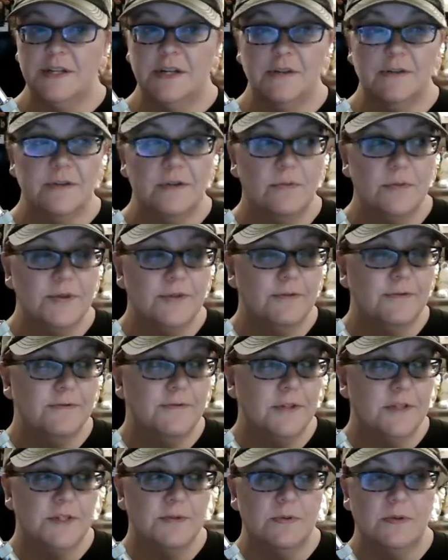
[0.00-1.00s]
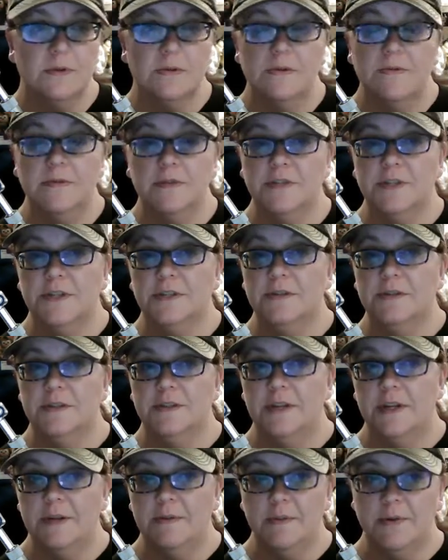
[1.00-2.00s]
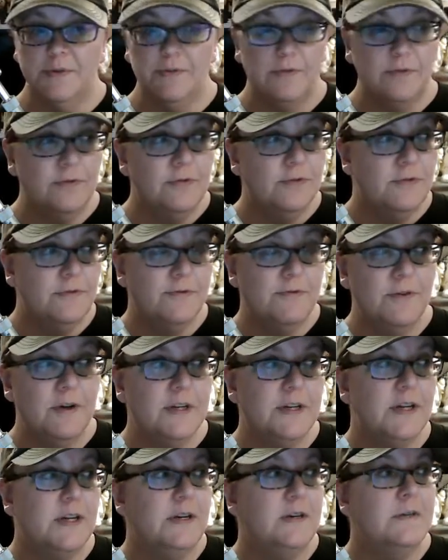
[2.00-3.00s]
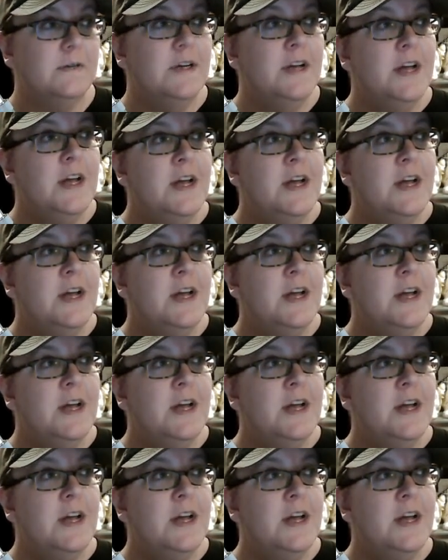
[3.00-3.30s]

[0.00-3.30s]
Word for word: I don't know what the fuck's wrong with those two today, but the fuck out.